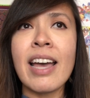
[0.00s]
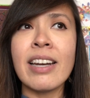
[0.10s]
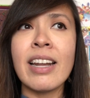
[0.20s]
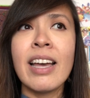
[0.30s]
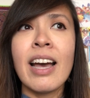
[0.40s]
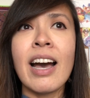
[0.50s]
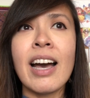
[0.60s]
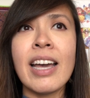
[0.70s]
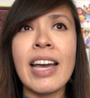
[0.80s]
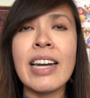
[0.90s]
and
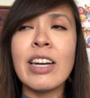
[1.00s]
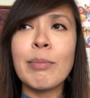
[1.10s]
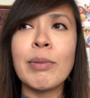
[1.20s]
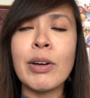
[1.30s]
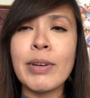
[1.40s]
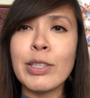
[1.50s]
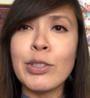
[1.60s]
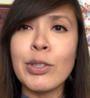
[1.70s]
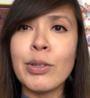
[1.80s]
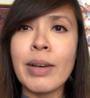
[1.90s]
I ended up going
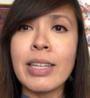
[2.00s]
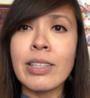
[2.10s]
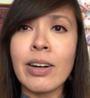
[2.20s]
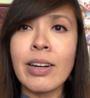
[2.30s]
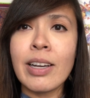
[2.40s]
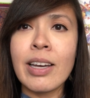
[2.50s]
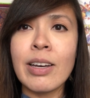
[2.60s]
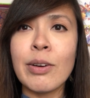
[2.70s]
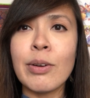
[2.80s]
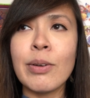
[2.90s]
to
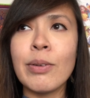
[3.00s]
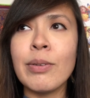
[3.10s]
Antarctica